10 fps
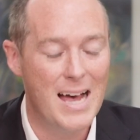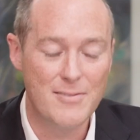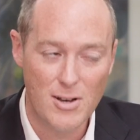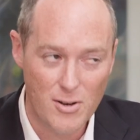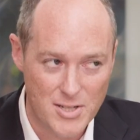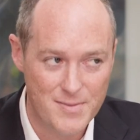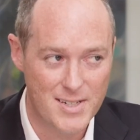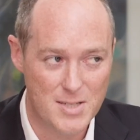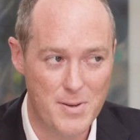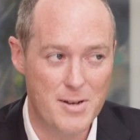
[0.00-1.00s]
have a lot of
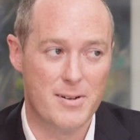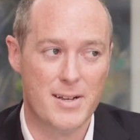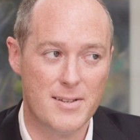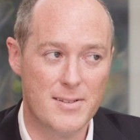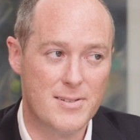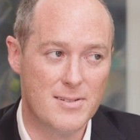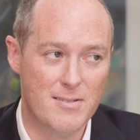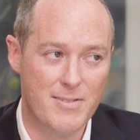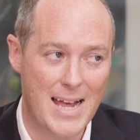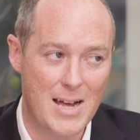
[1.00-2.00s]
experience
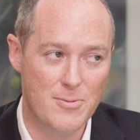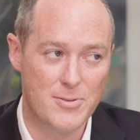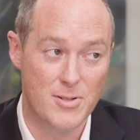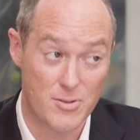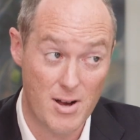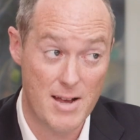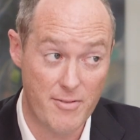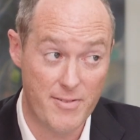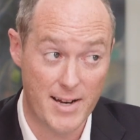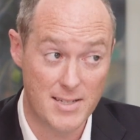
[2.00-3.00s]
of how to drive
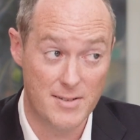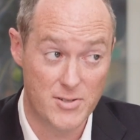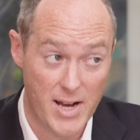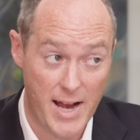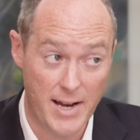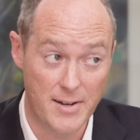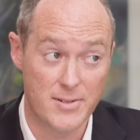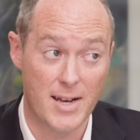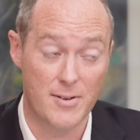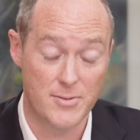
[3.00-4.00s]
effective
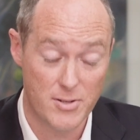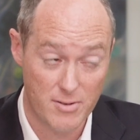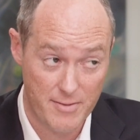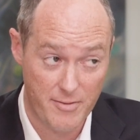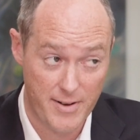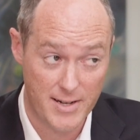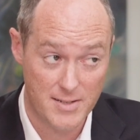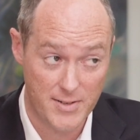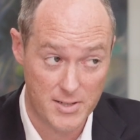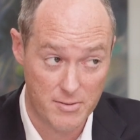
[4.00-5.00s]
change, how to drive
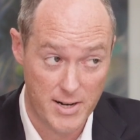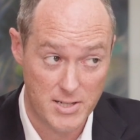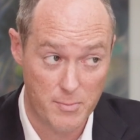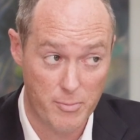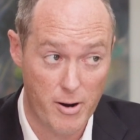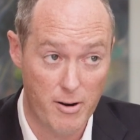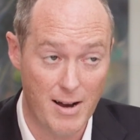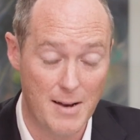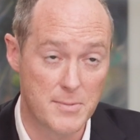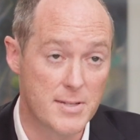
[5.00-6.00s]
effective integration
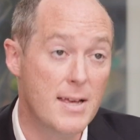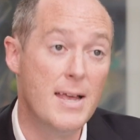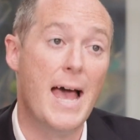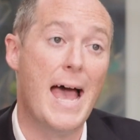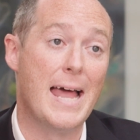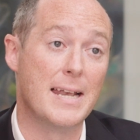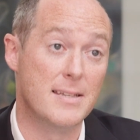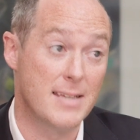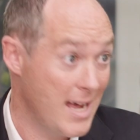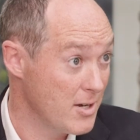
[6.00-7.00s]
programs,
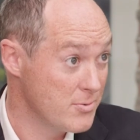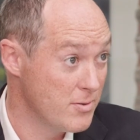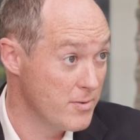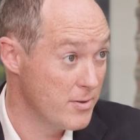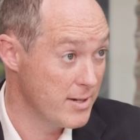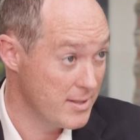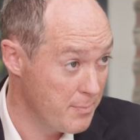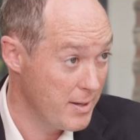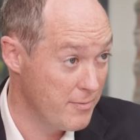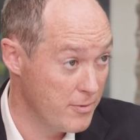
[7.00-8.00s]
and how to avoid the
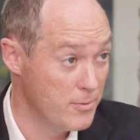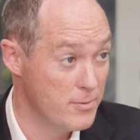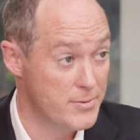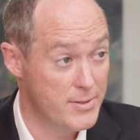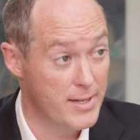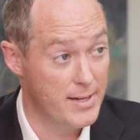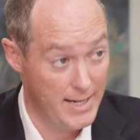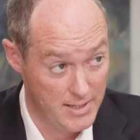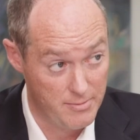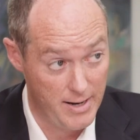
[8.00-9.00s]
pitfalls that
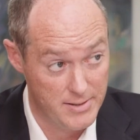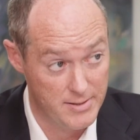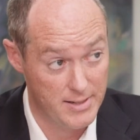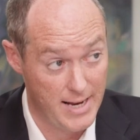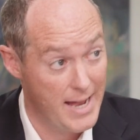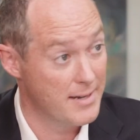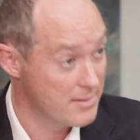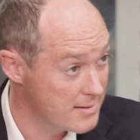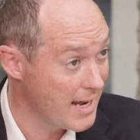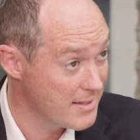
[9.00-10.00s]
integration
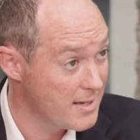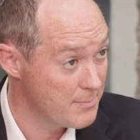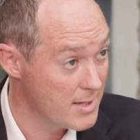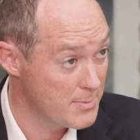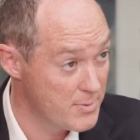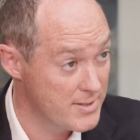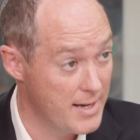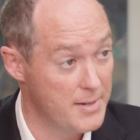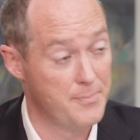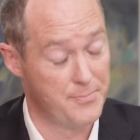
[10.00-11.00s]
can sometimes present.